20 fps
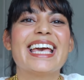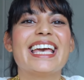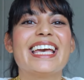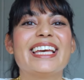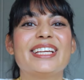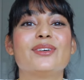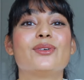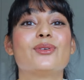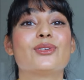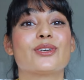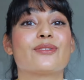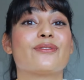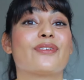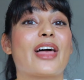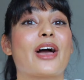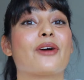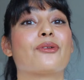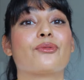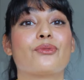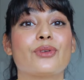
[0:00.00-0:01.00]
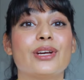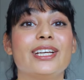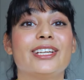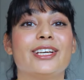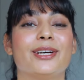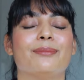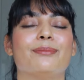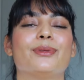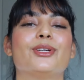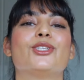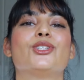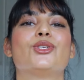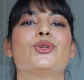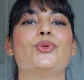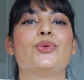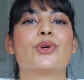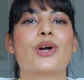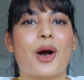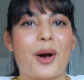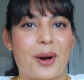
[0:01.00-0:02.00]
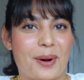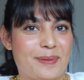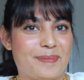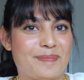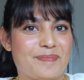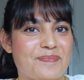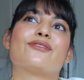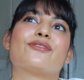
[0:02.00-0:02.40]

in order for that freedom to come.